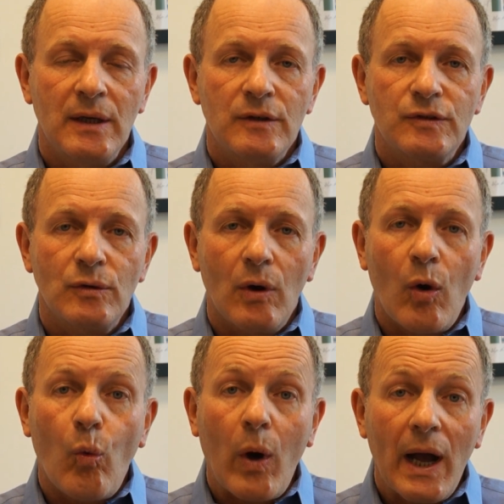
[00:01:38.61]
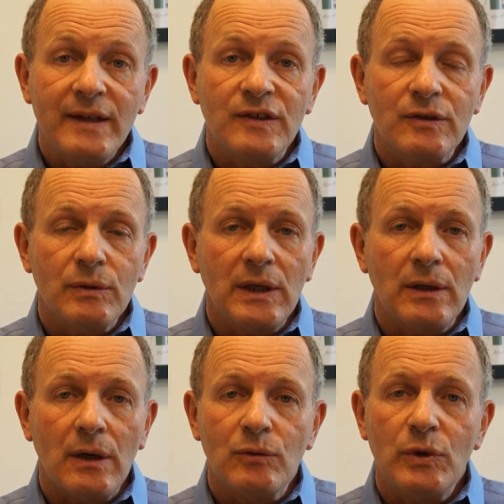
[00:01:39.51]
So a wide screen
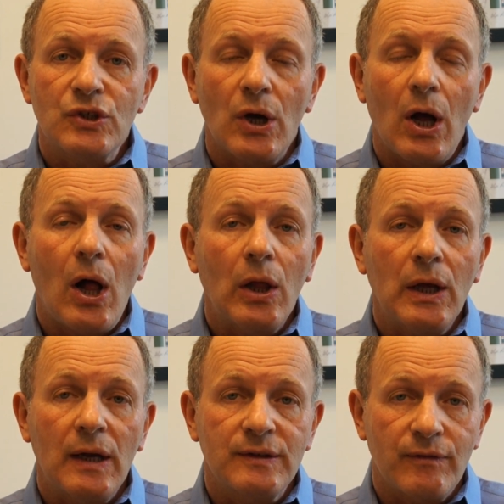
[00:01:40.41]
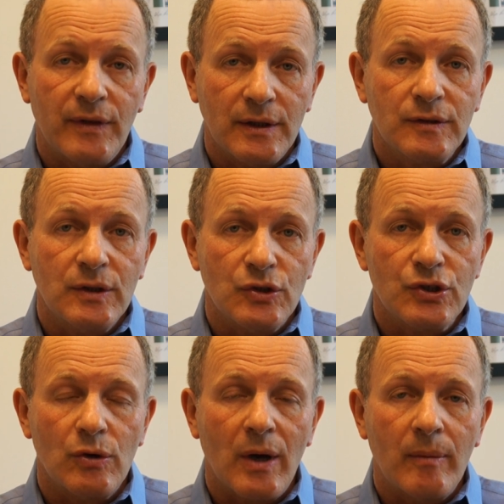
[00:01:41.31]
on which all kinds of things can
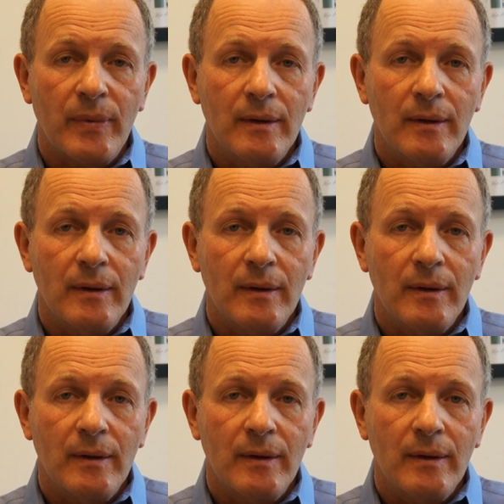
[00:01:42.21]
show up.